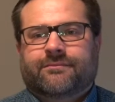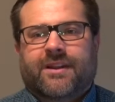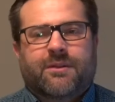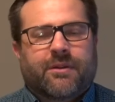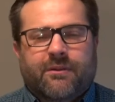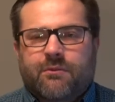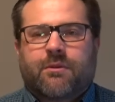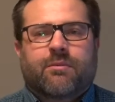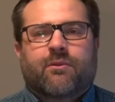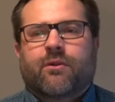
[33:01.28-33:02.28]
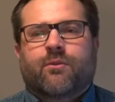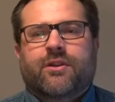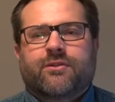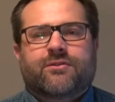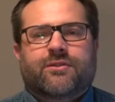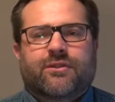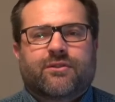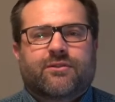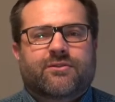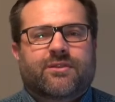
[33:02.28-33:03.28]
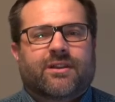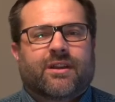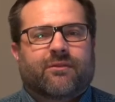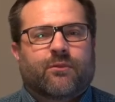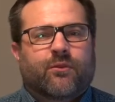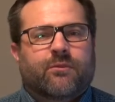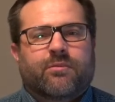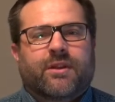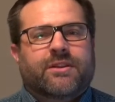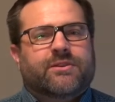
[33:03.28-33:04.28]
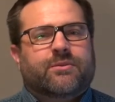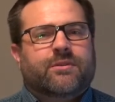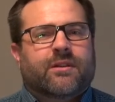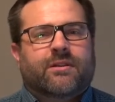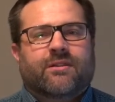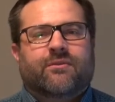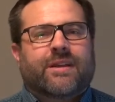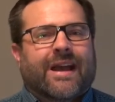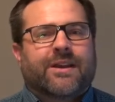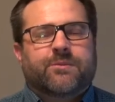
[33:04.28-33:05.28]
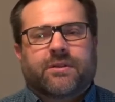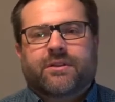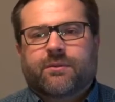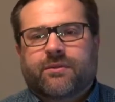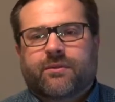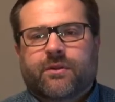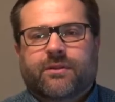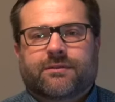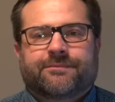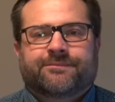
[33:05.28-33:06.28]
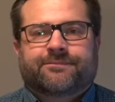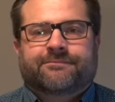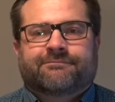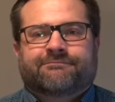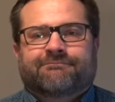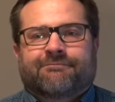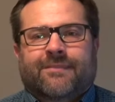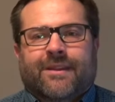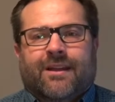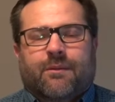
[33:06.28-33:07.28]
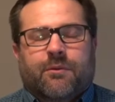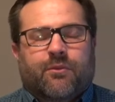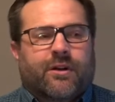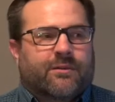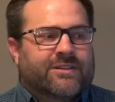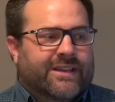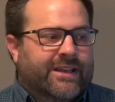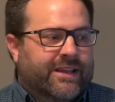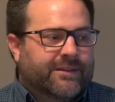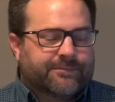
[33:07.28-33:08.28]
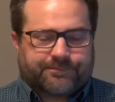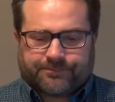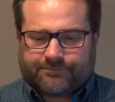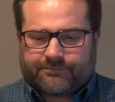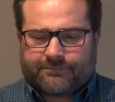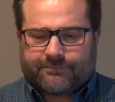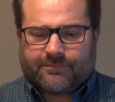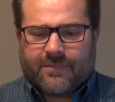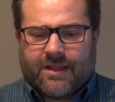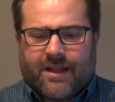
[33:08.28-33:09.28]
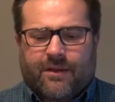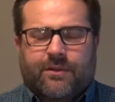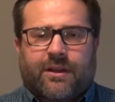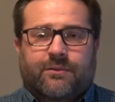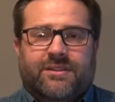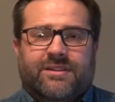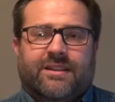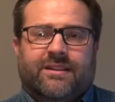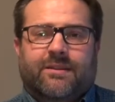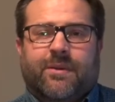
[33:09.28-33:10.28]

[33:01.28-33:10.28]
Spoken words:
anybody remember what we used to use to get from one place to another if we hadn't been there before? I remember when I was a kid, I would sit in the